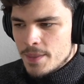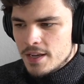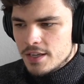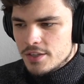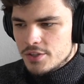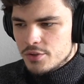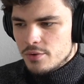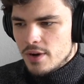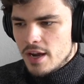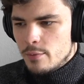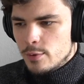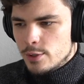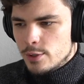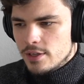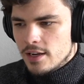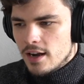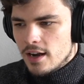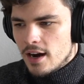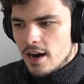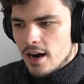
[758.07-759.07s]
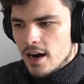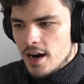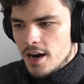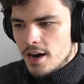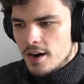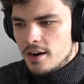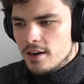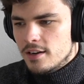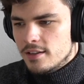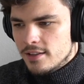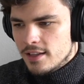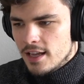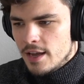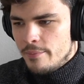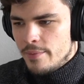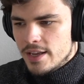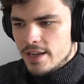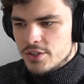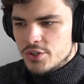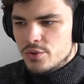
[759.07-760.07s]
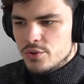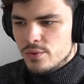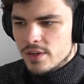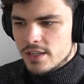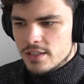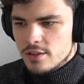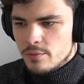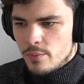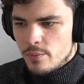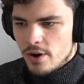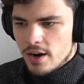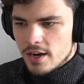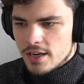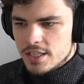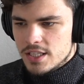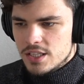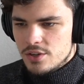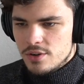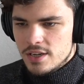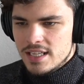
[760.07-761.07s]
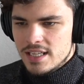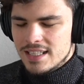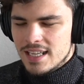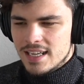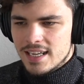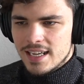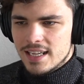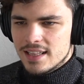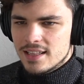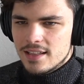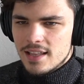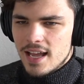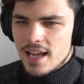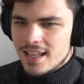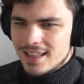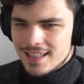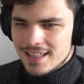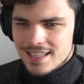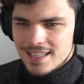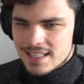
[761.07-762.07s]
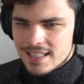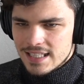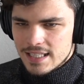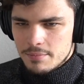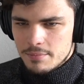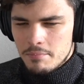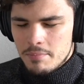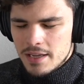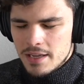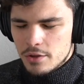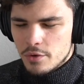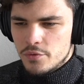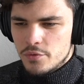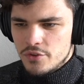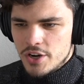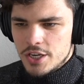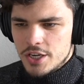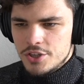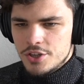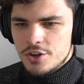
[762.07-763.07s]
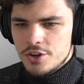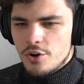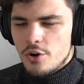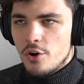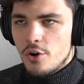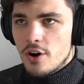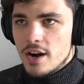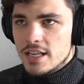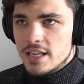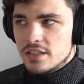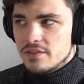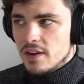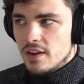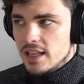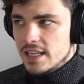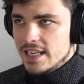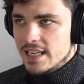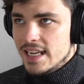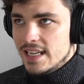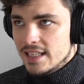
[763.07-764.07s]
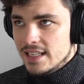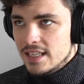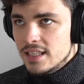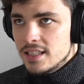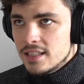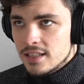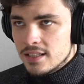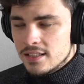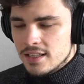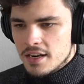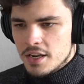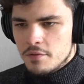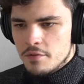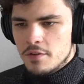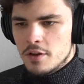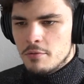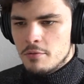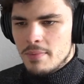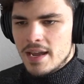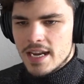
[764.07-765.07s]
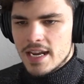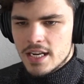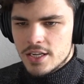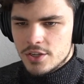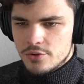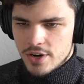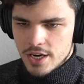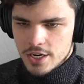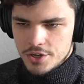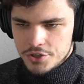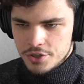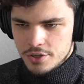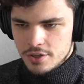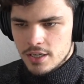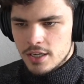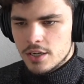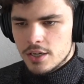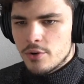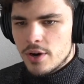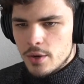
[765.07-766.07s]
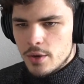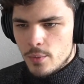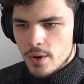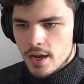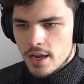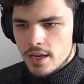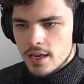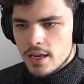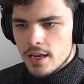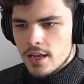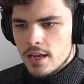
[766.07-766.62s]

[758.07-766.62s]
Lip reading: So I would hire them as soon as the product is released and get at least bit of traction, or is validated that it will make traction in a great way.